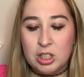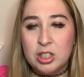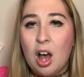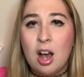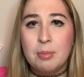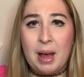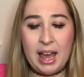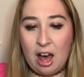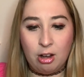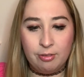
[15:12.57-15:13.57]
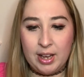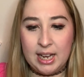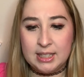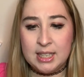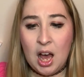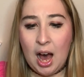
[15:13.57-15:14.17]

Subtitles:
song by Elvis.